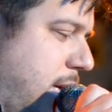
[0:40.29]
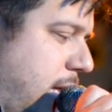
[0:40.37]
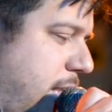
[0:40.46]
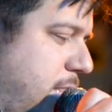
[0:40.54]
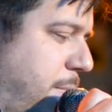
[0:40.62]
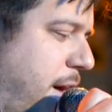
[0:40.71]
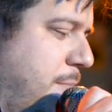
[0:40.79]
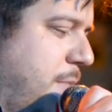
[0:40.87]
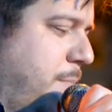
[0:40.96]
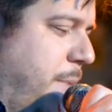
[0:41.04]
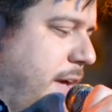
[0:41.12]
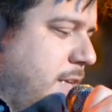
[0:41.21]
And at the bottom of
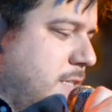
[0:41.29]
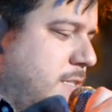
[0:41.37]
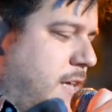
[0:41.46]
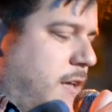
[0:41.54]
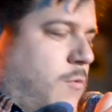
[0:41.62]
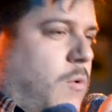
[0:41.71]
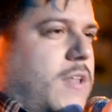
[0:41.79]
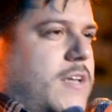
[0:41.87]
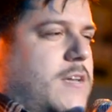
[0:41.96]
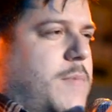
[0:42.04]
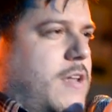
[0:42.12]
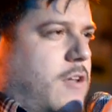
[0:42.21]
the page it said,
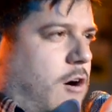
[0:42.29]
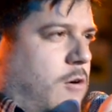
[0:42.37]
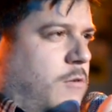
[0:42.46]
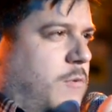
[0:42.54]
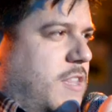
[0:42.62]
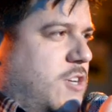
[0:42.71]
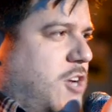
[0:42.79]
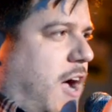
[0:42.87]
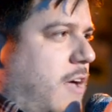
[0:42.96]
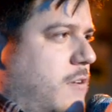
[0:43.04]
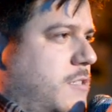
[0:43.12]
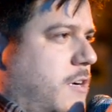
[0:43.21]
willing to be known when the
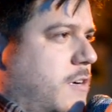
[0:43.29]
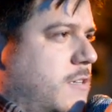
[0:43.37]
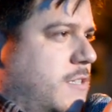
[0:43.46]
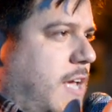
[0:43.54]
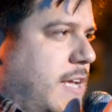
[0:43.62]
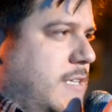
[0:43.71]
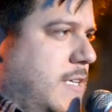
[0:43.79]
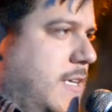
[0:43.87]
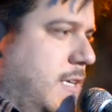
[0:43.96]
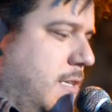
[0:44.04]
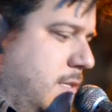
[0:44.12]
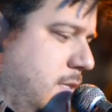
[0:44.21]
child turns 18.